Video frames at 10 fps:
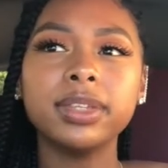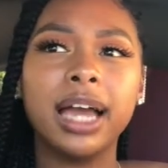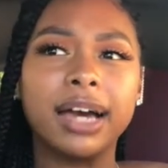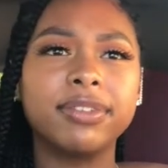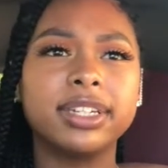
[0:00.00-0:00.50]

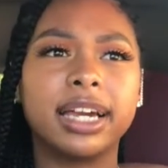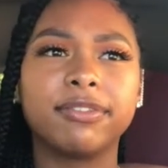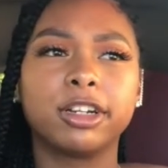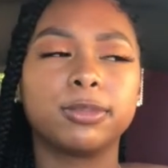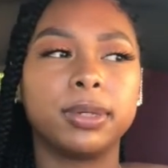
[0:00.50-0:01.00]
having
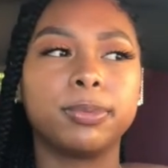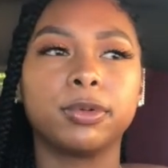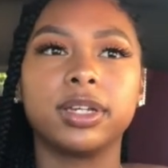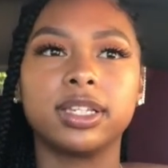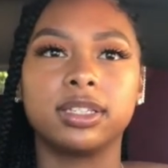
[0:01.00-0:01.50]
diverse
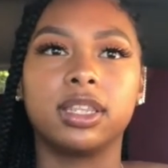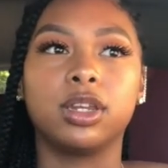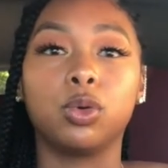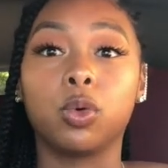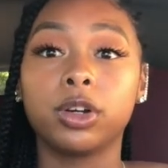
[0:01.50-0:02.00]
people is the
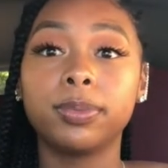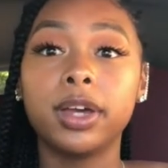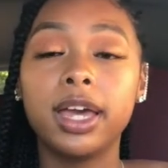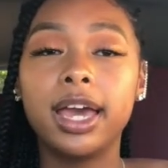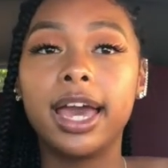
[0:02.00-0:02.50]
norm.
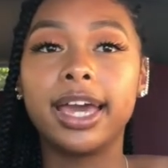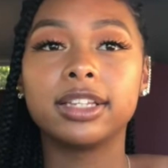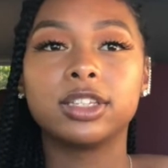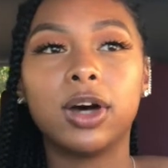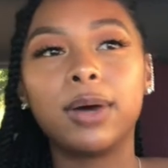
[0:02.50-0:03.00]

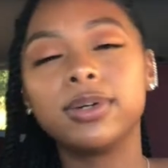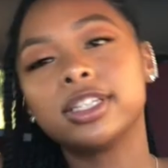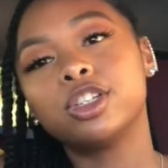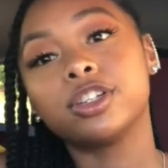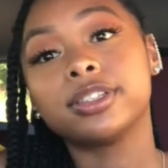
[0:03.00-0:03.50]
And so I
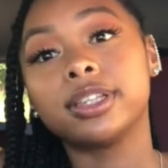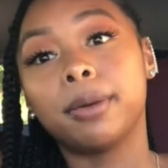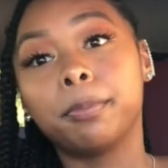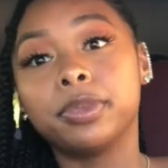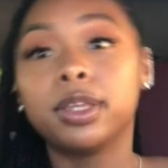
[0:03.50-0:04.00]
wasn't just
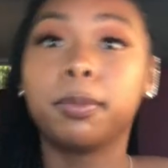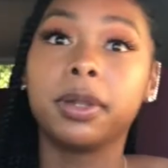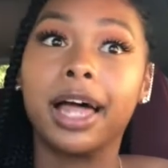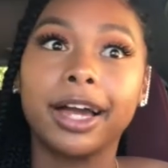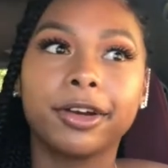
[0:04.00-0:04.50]
the
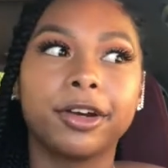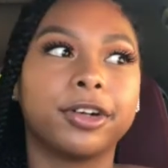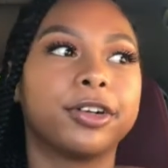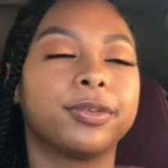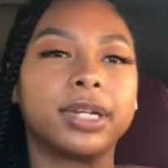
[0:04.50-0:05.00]
black
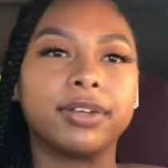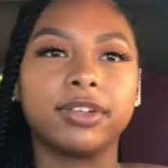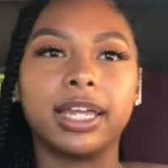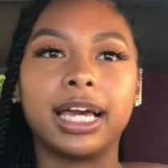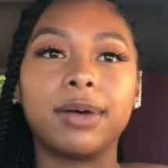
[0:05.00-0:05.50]
girl or whatever,
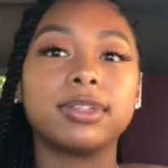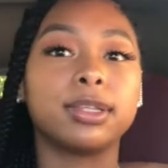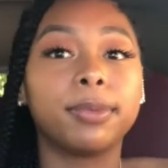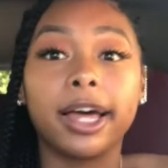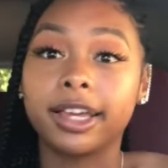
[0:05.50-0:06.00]
like I was the
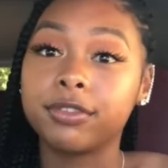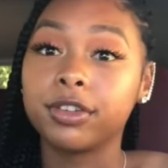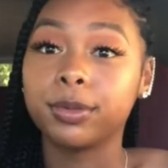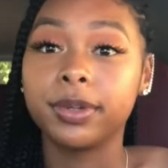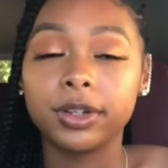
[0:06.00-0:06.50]
black and
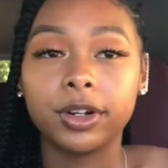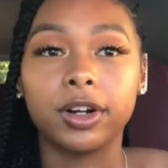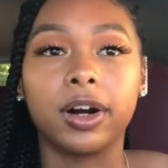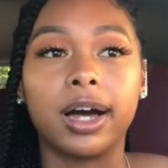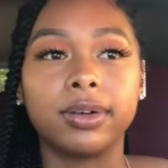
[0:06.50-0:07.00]
Filipino
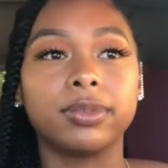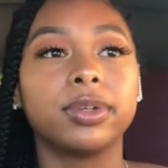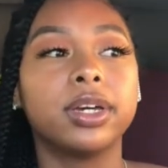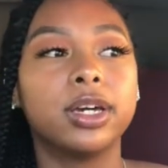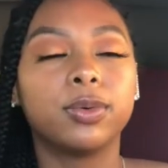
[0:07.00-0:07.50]
girl. I
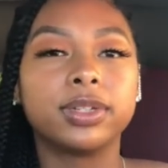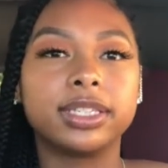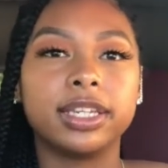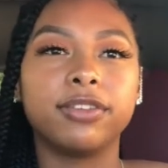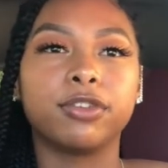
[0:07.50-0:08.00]
was
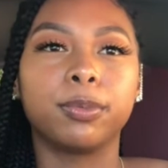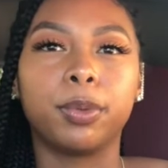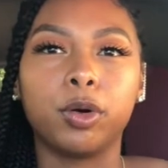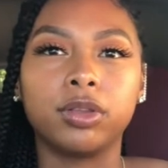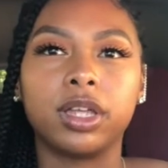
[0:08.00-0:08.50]
seen for
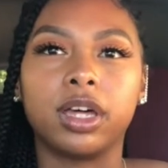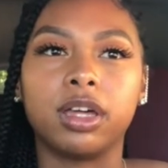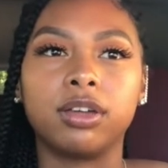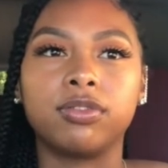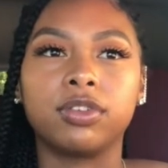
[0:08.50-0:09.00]
both
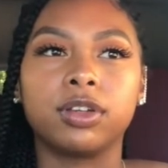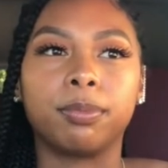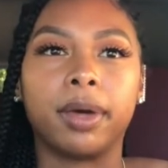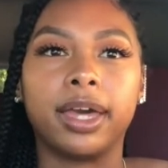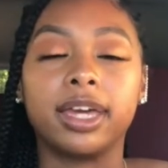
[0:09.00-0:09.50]
of
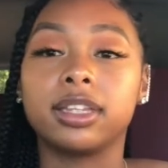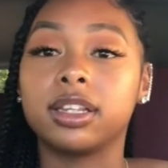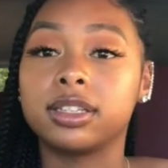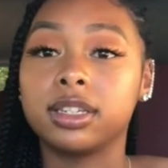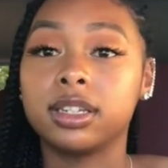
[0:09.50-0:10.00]
my
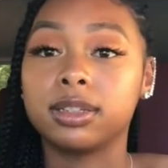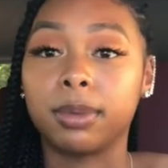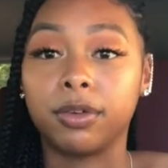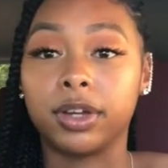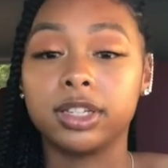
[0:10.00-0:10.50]
ethnicities and my
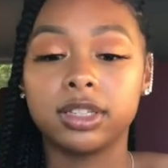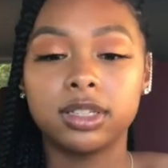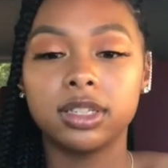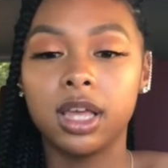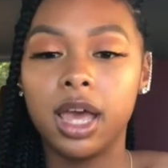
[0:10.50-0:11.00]

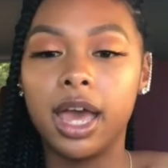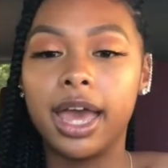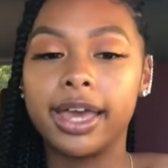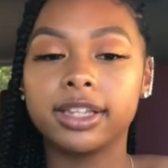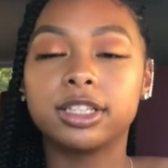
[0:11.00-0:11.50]
races.
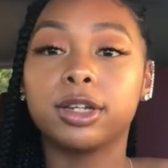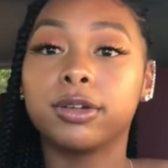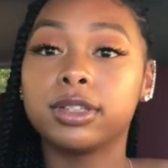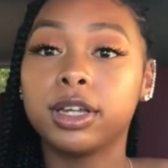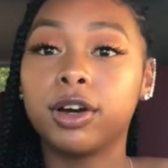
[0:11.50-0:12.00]
And so
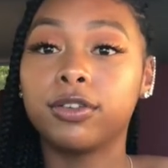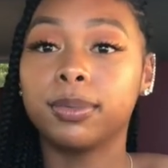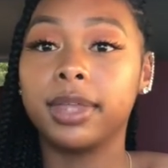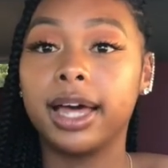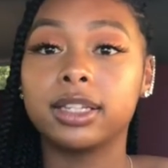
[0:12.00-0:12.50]
to go from
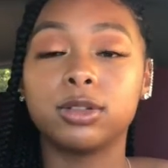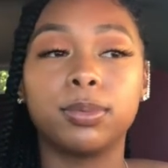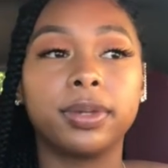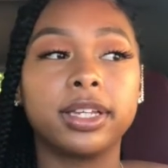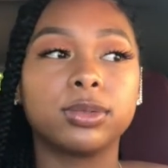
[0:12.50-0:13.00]
that to a
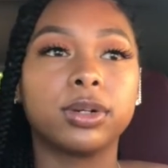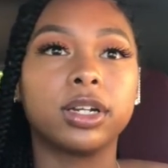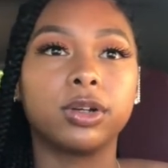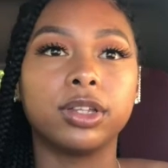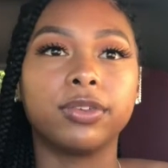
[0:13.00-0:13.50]
place where it
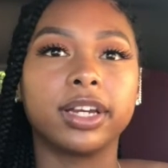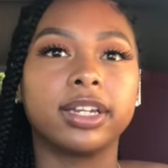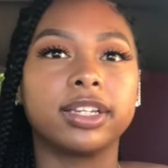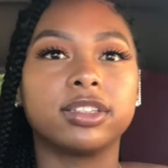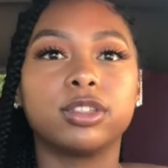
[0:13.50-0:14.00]
only
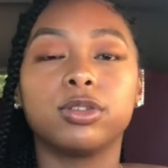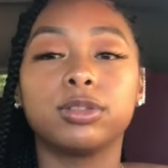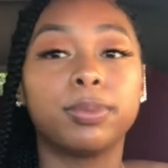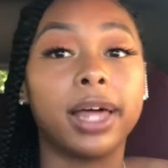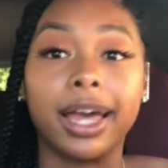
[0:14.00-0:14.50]
recognizes you as
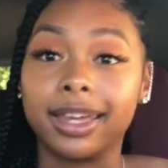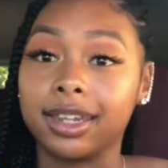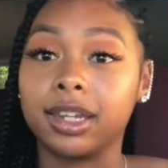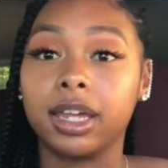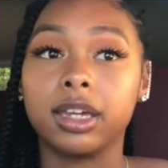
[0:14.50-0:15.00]
black
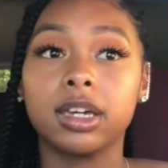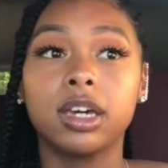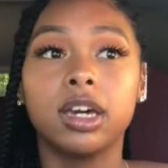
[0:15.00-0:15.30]
and like